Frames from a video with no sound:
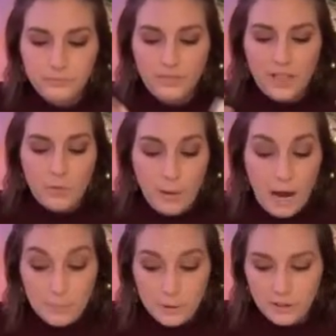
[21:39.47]
that were
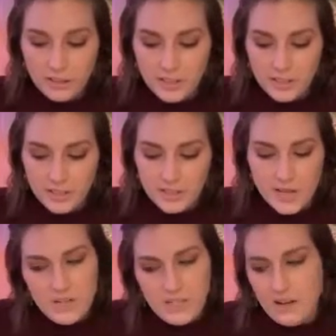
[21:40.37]
popular in the
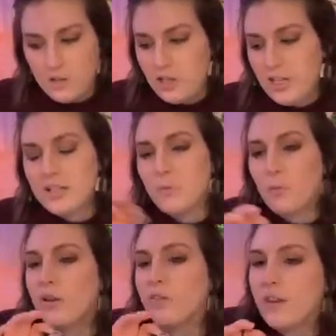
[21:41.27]
1700s. And one of
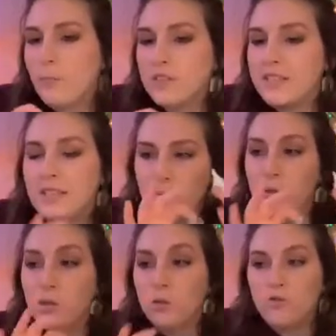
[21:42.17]
them was like this
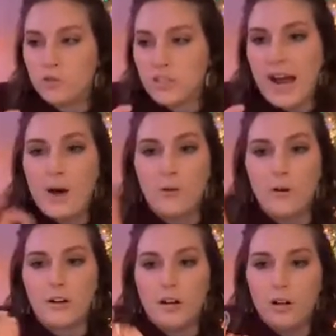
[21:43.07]
beautiful tower
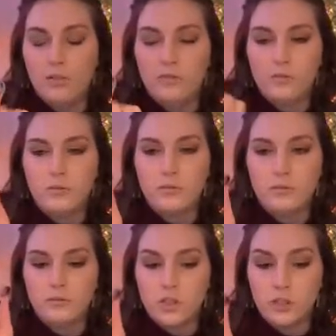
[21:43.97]
of
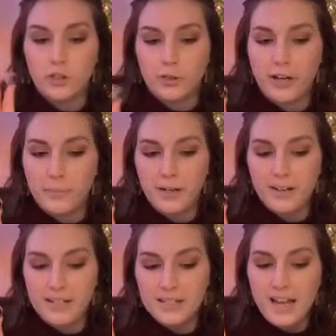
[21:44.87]
sugared
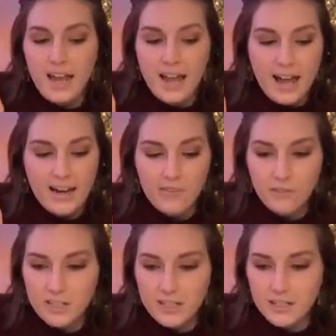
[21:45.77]
cranberries. And
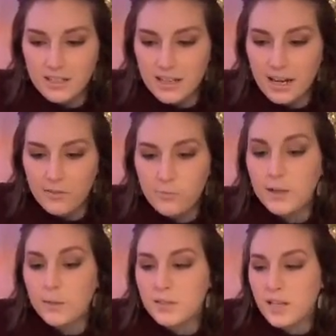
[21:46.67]
ever since that day, I've
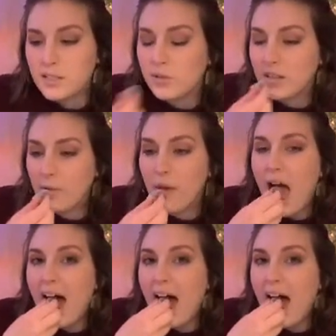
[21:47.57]
been obsessed with them.